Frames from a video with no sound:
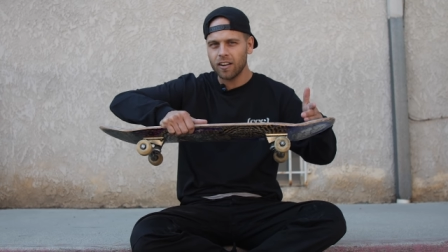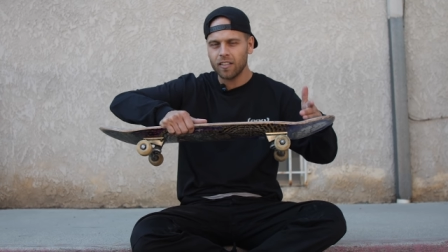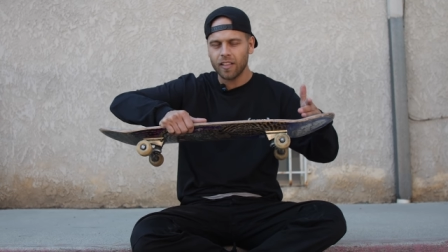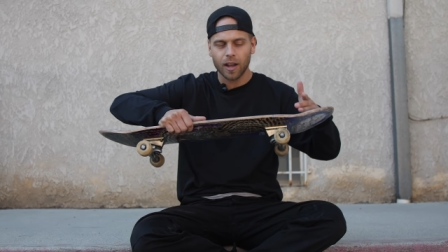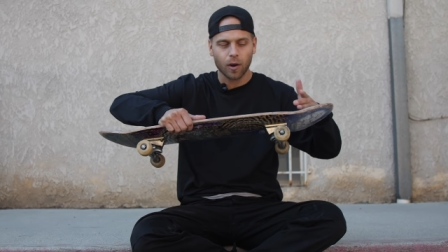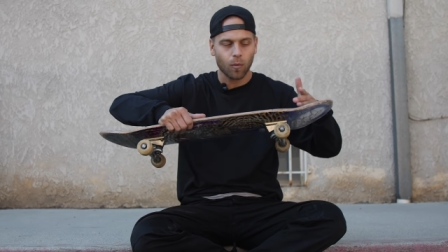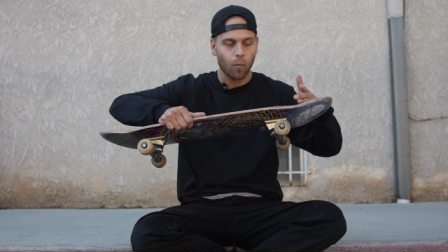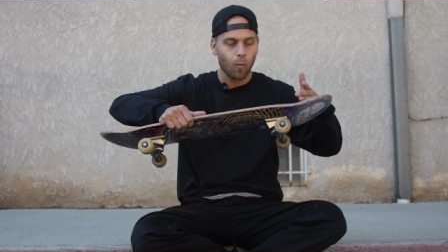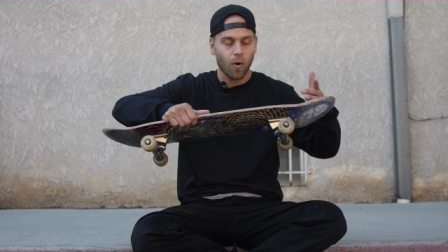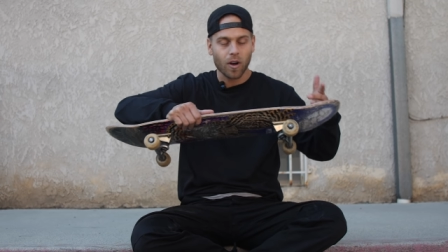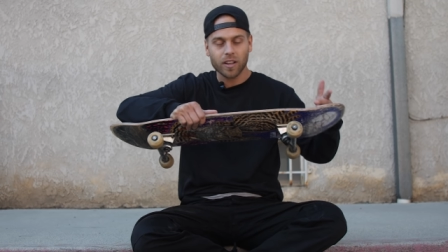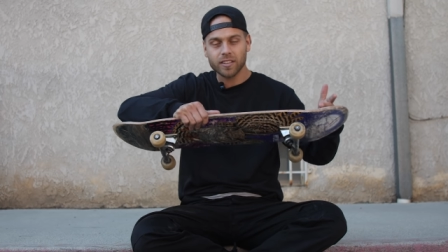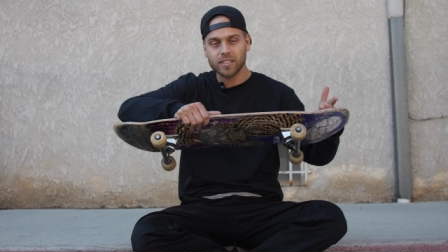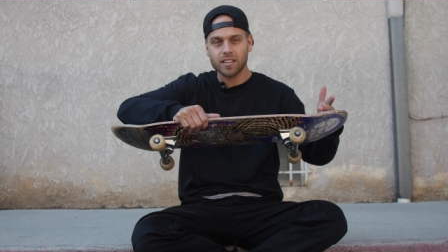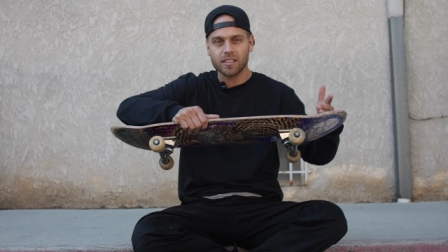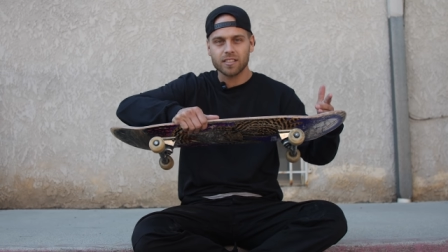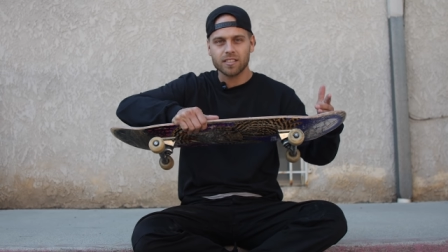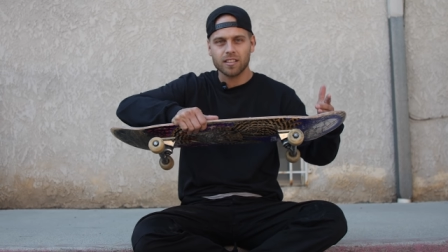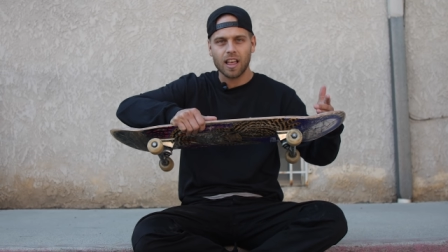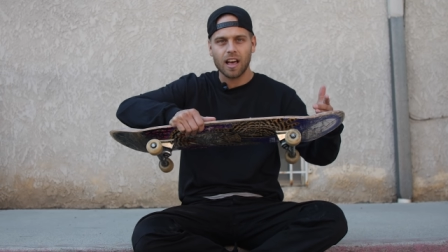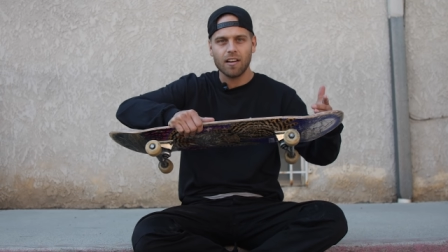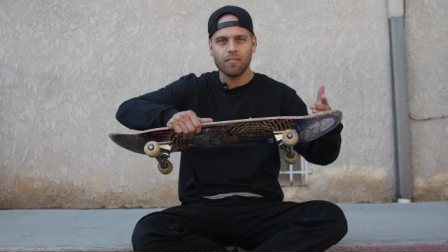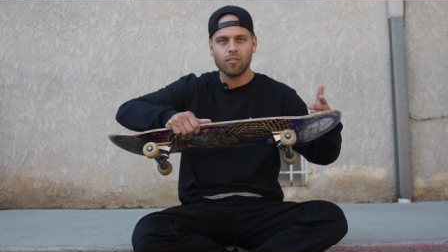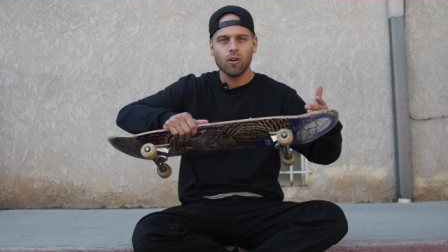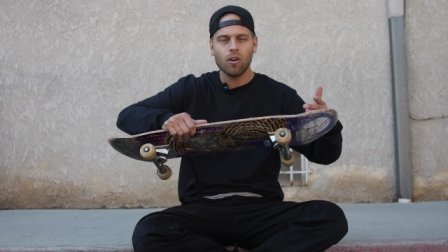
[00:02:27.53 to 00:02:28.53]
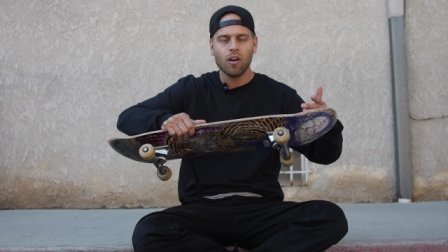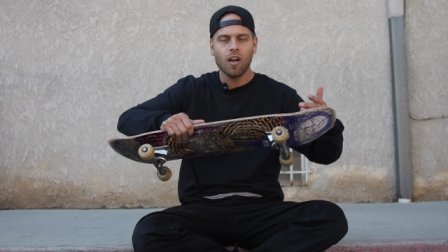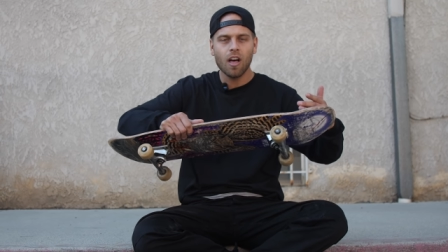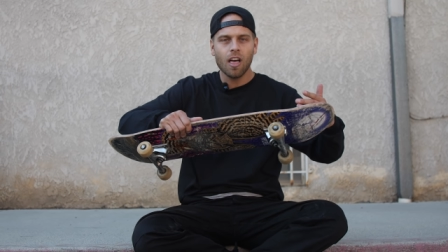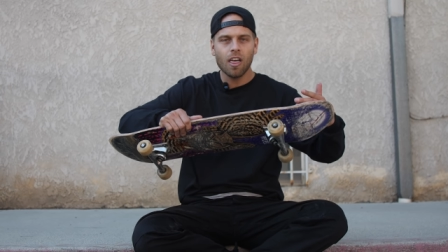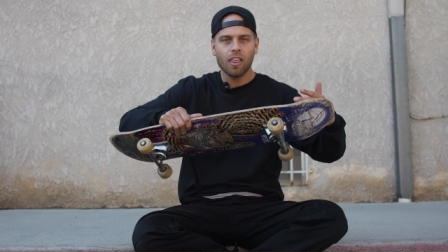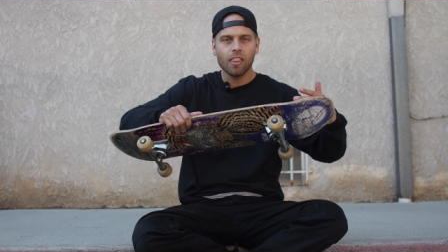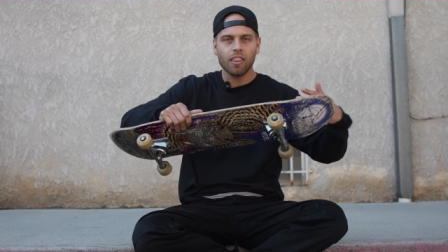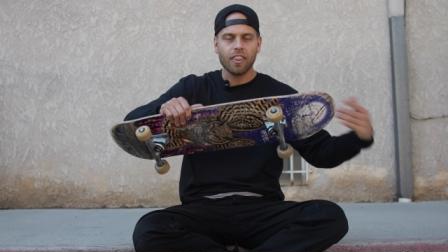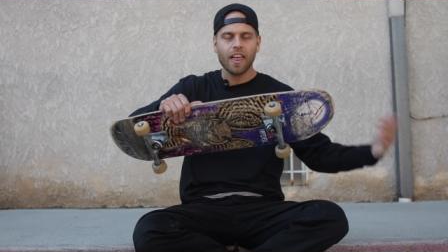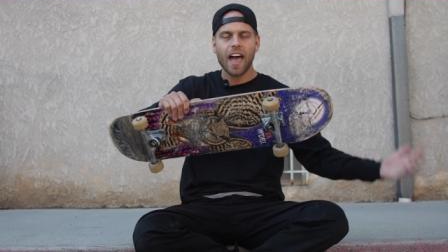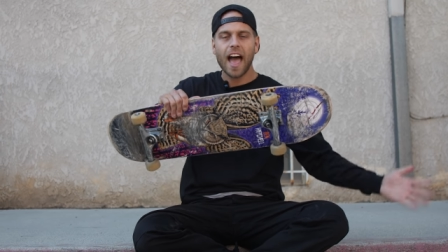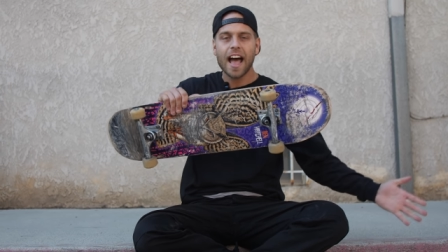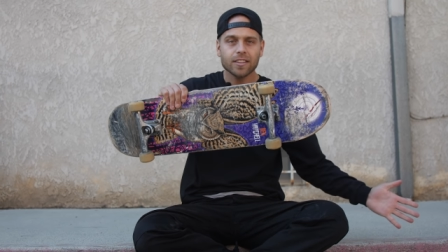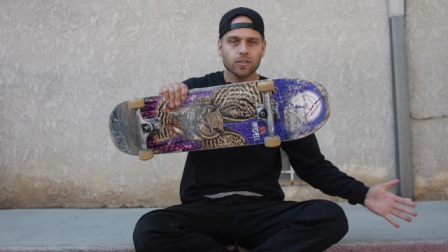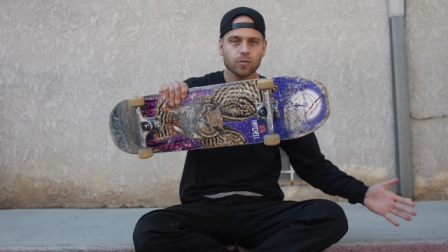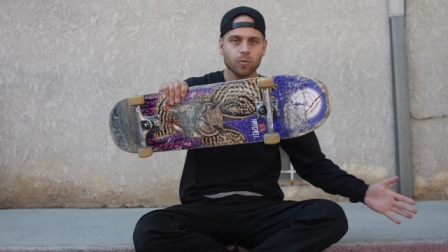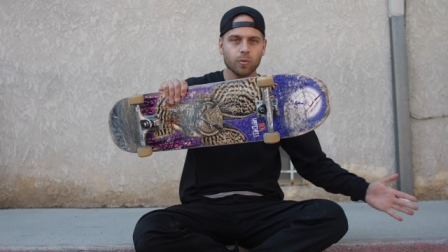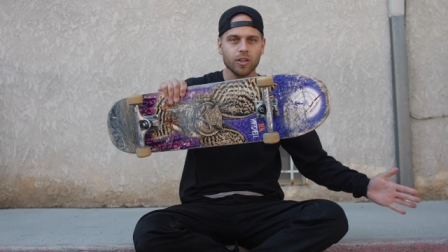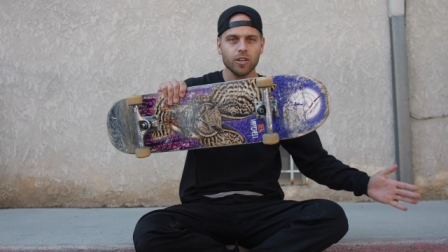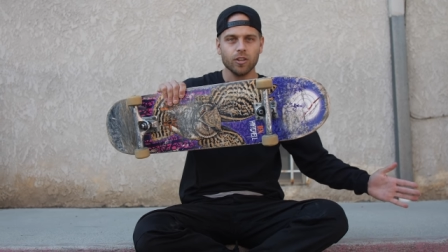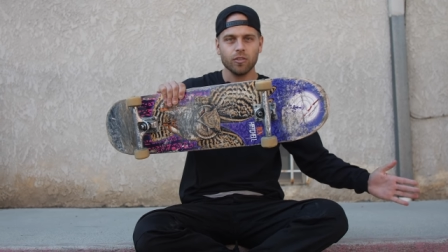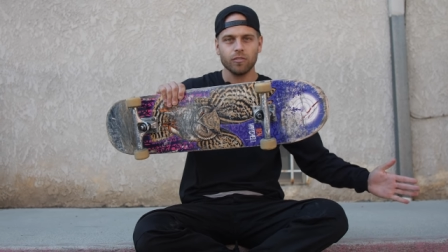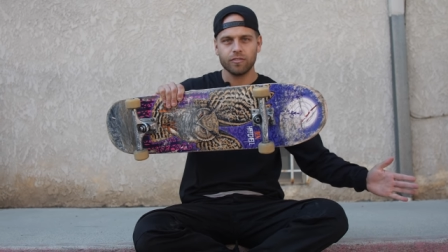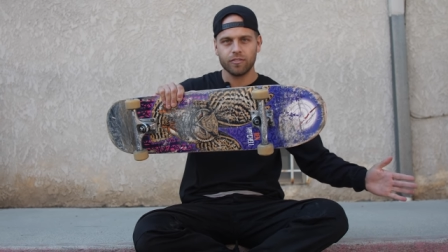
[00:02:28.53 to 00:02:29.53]
like once it's level, that's
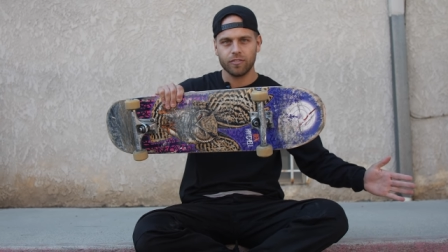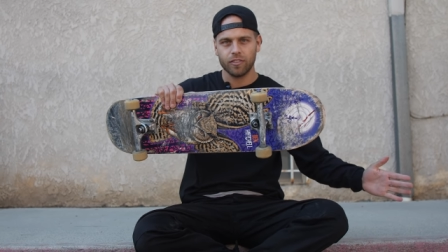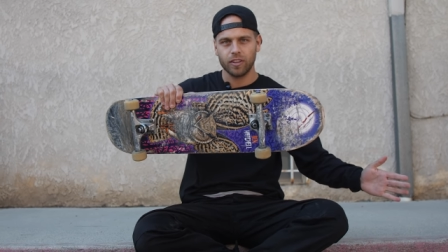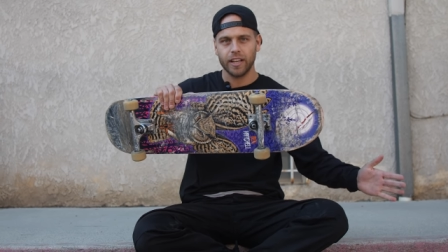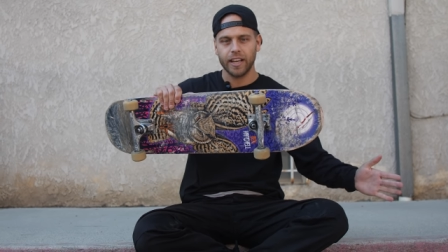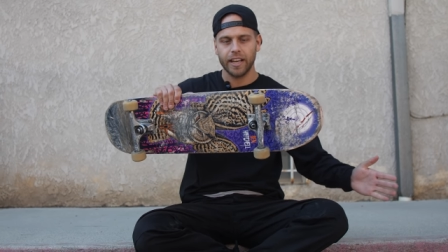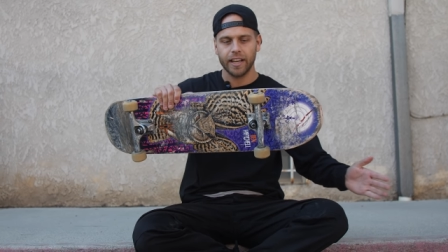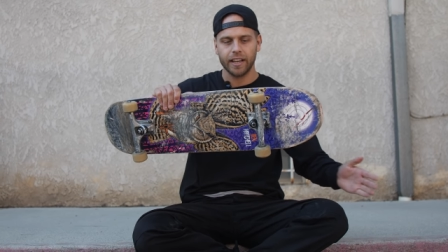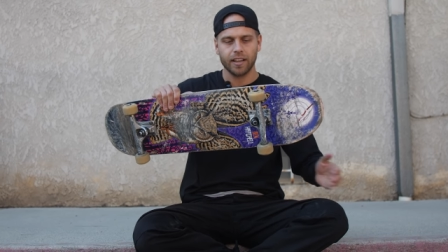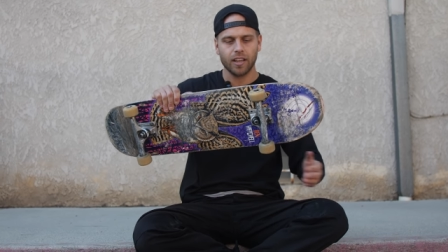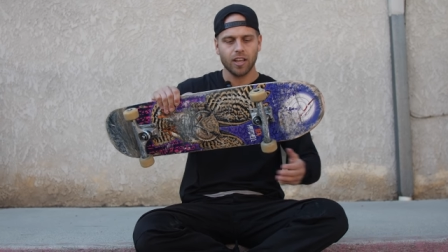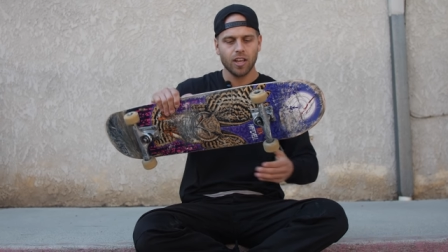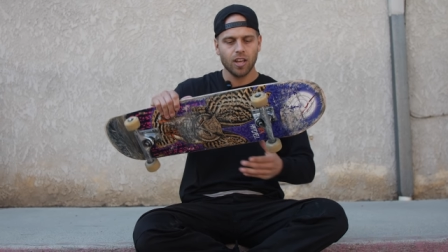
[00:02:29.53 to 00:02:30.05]
when you flick.